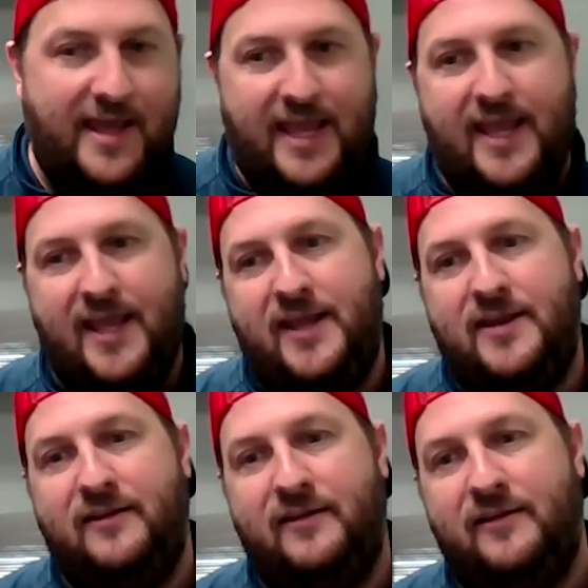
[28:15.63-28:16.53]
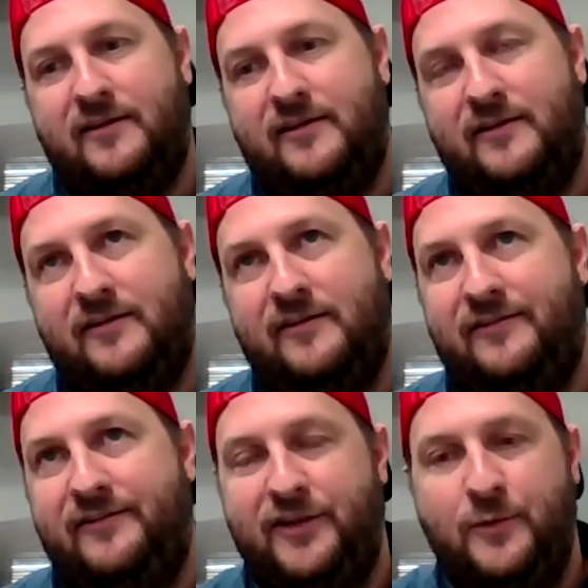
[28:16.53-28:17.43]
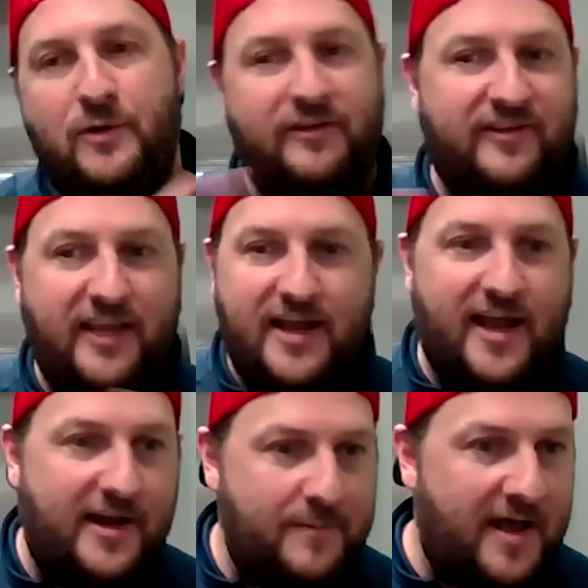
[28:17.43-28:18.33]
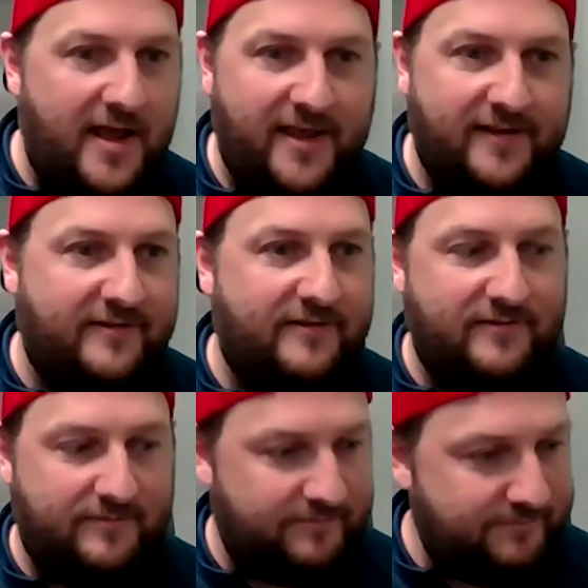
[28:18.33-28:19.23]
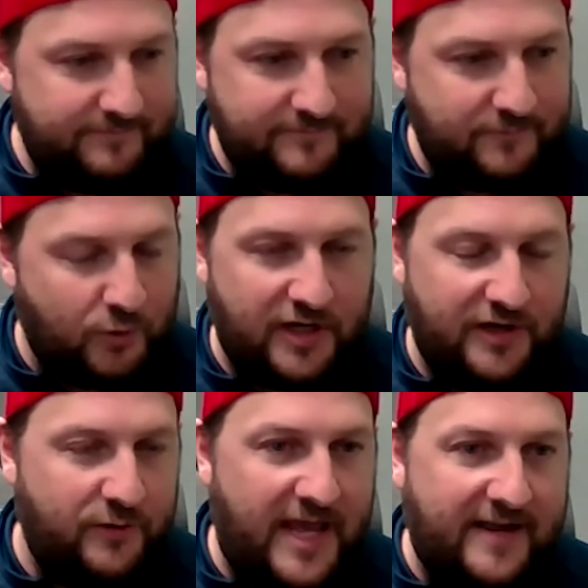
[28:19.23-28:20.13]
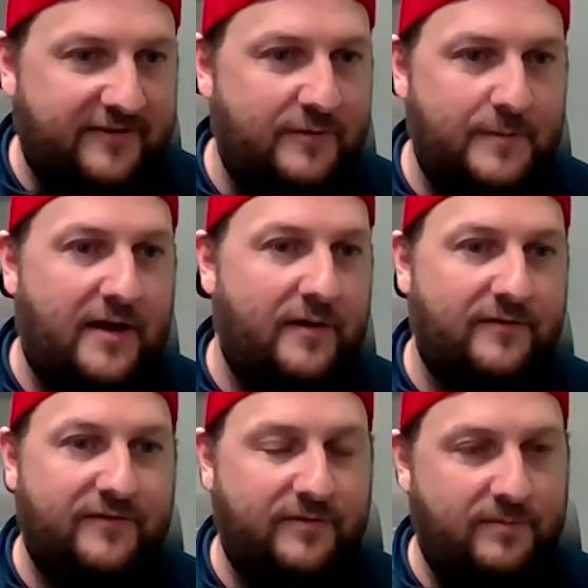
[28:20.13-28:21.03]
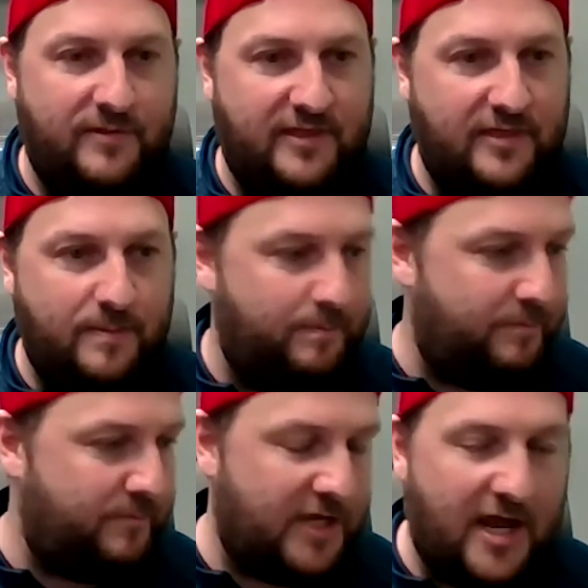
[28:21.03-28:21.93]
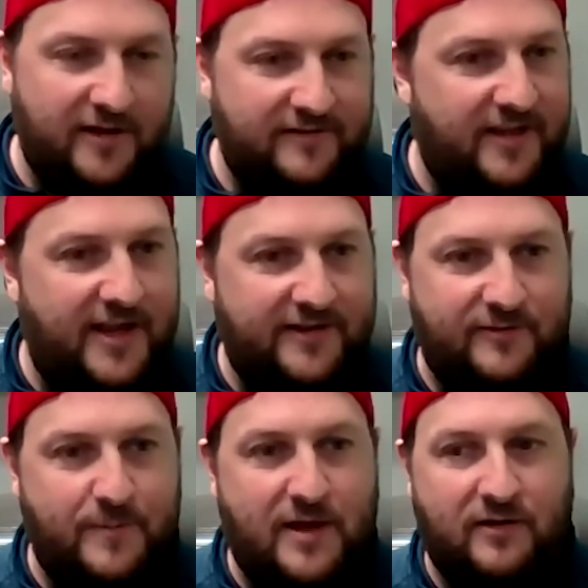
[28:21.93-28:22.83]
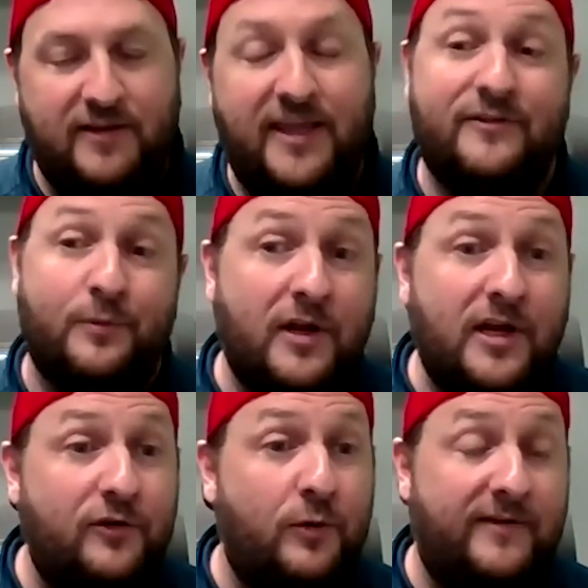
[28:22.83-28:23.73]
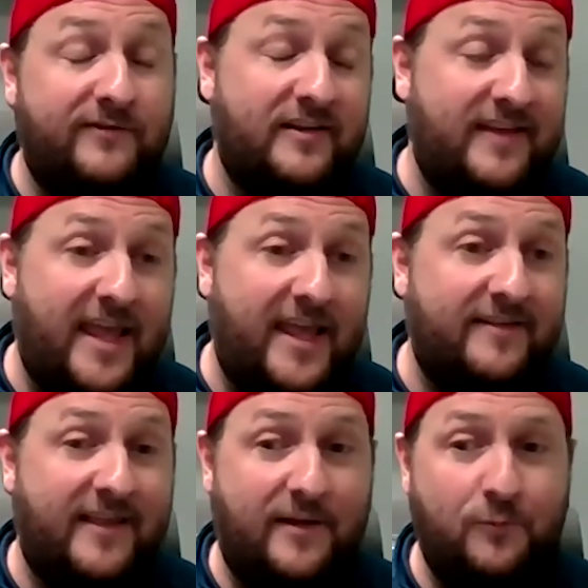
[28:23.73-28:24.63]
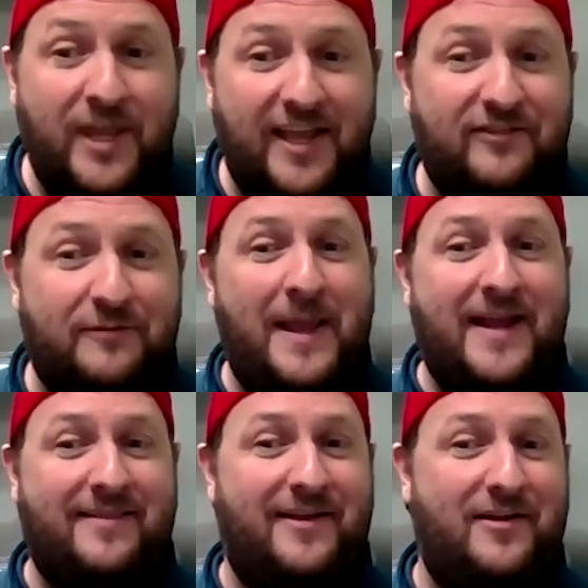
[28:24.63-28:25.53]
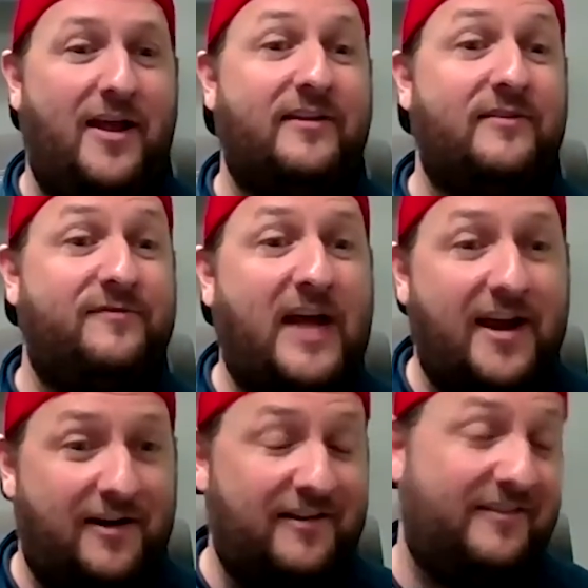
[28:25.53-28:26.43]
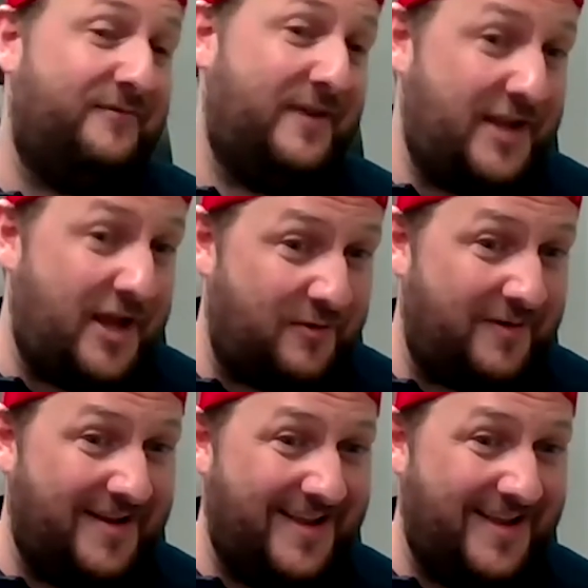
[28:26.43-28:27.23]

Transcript: And so you won't see an itemized, we're going to do X amount of content, X amount of links. We're going to do whatever it takes. And we expect the client to fire us if we don't.